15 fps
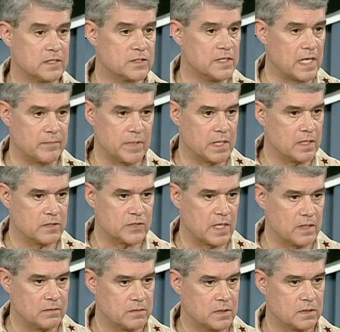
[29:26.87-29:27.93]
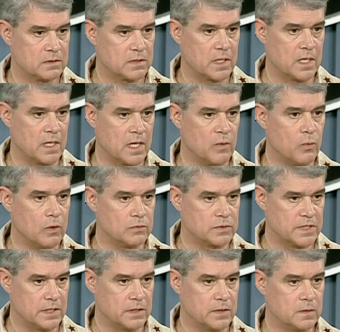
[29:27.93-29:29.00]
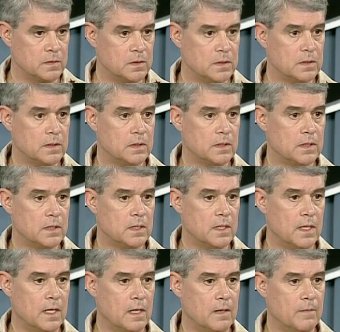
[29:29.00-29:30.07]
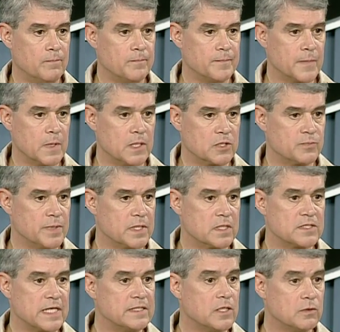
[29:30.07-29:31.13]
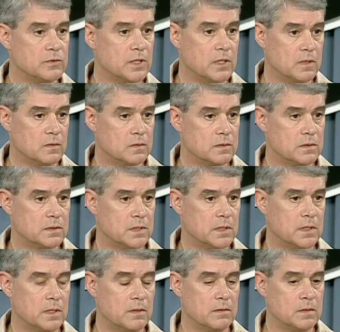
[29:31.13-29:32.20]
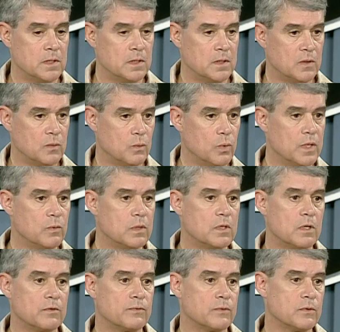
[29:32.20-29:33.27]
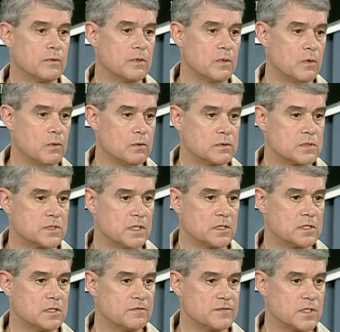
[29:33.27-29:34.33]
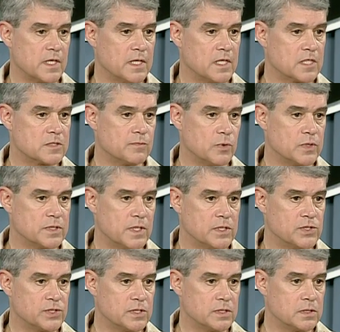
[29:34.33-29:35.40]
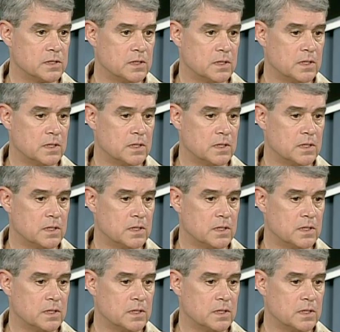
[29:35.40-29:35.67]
It's not because I, I won't tell you. Um, it's because I don't know. Uh, we will go through the whole sensitive site exploitation